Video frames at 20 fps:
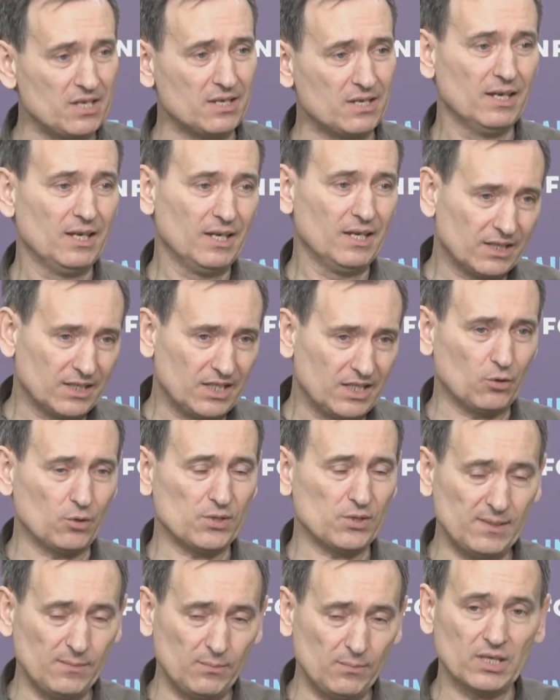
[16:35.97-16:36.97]
for
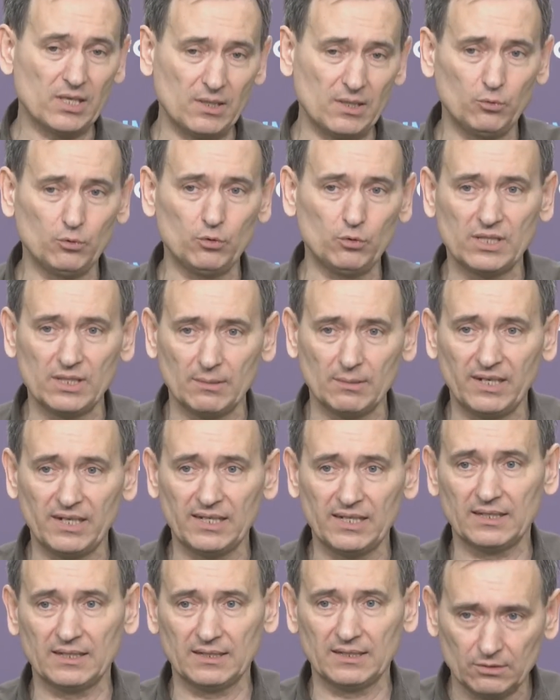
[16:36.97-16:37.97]
implementation of this law.
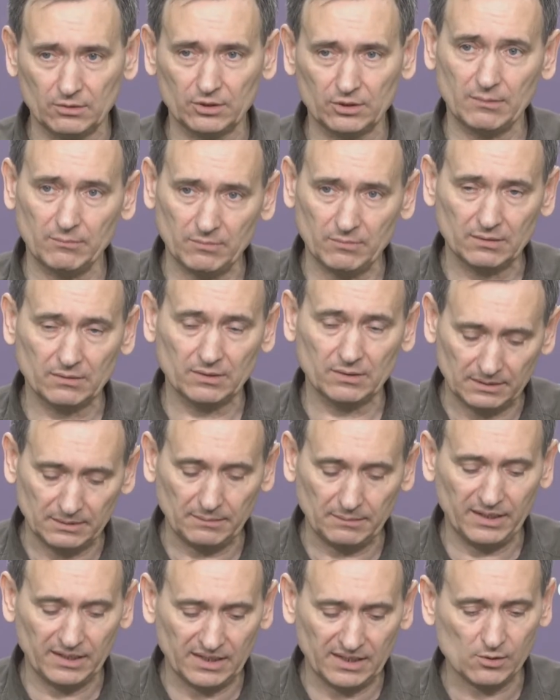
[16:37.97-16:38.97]
Will have clear
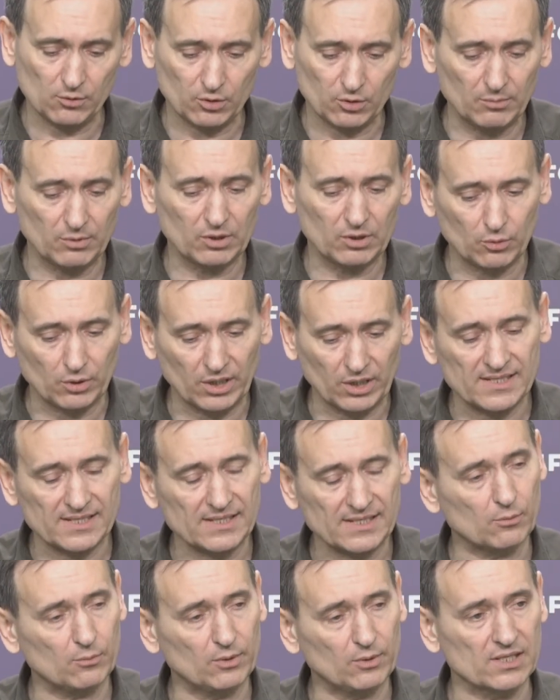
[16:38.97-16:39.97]
algorithm, clear
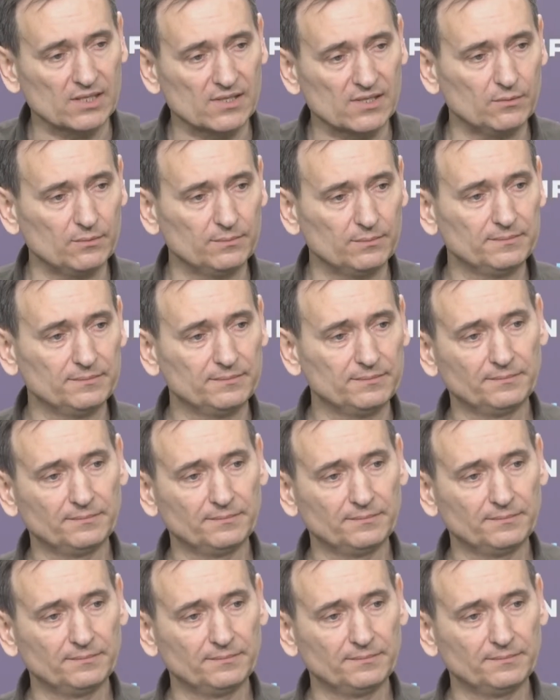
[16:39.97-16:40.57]
procedure for the